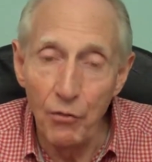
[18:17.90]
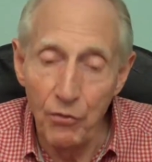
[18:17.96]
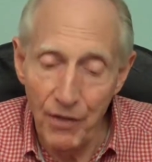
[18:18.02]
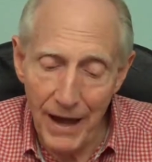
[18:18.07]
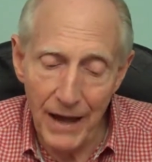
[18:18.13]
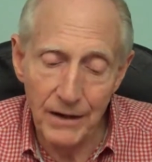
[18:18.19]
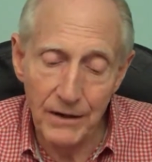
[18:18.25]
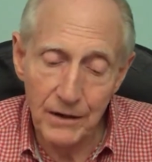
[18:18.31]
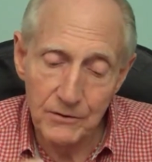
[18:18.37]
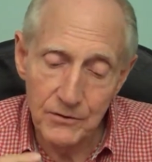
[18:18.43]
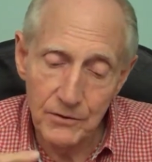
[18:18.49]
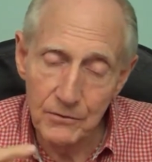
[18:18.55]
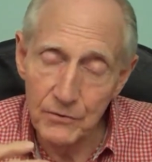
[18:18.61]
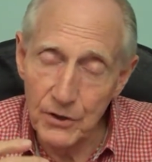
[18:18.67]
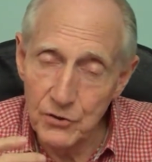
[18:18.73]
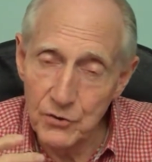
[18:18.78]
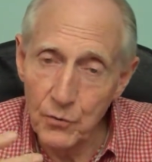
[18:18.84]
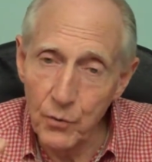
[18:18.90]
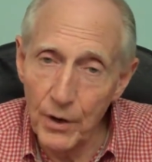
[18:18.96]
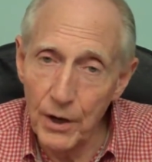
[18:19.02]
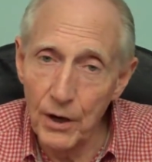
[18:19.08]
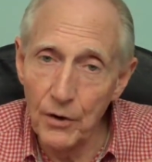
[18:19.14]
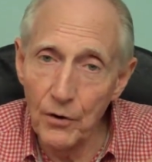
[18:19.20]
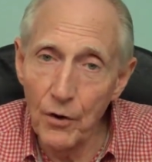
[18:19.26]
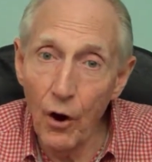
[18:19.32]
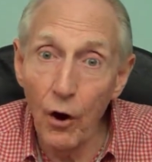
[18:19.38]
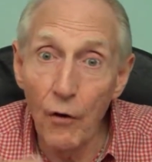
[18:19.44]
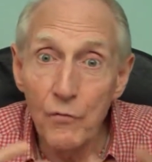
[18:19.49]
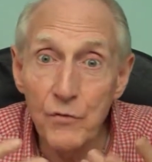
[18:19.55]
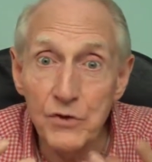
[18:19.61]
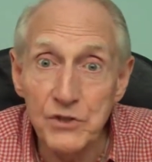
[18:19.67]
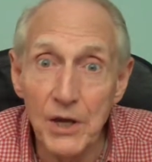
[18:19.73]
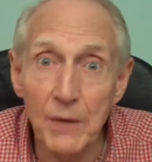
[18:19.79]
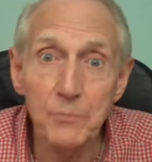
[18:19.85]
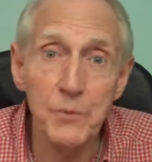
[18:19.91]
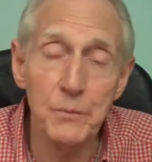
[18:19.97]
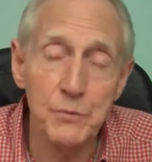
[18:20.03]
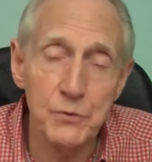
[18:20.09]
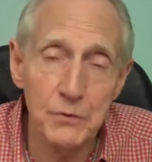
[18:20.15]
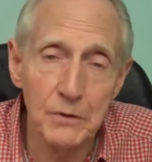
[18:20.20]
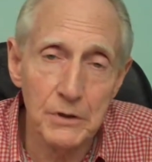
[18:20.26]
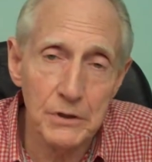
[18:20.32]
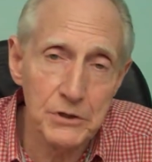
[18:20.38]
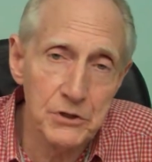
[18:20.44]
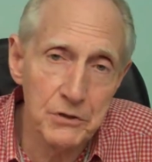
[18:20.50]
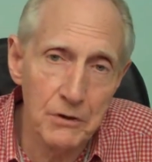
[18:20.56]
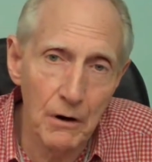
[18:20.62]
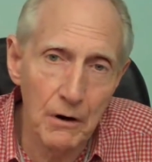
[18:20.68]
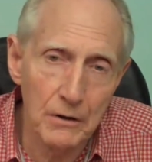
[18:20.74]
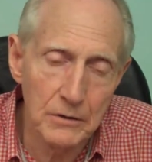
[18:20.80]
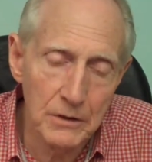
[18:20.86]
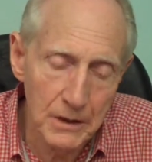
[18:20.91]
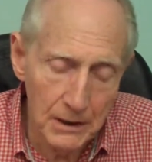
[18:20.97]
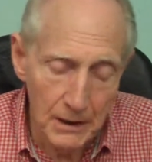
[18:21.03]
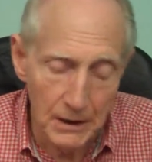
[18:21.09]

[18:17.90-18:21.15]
That is when all the symptoms really start.